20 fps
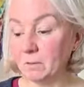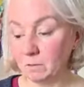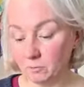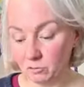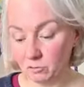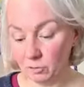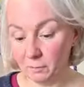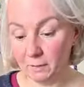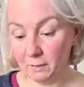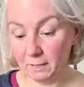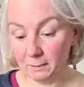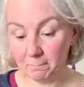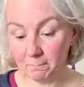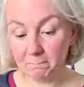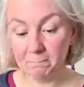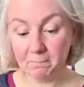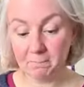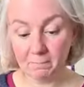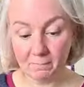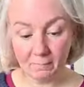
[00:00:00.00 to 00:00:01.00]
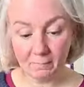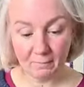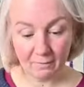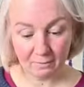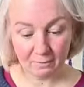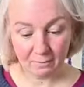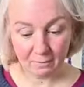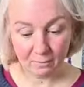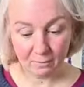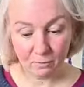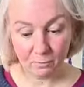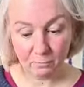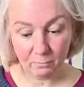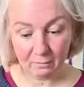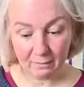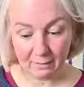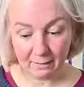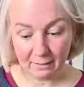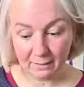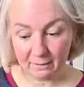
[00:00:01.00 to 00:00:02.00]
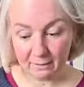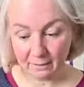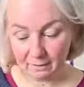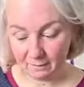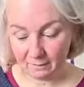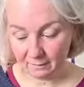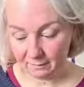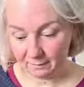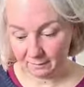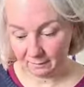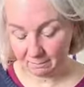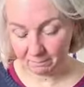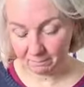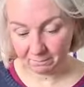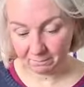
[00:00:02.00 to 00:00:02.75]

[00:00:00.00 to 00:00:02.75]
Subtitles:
showing it. Oh, Link is